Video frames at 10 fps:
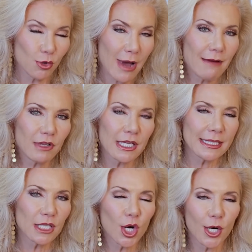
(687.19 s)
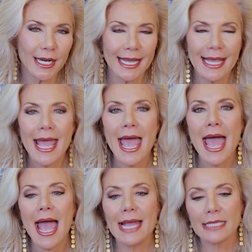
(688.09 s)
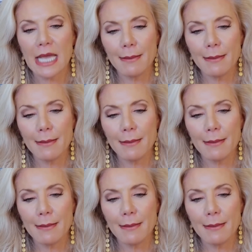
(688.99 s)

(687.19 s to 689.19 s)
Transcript: Travel and learning and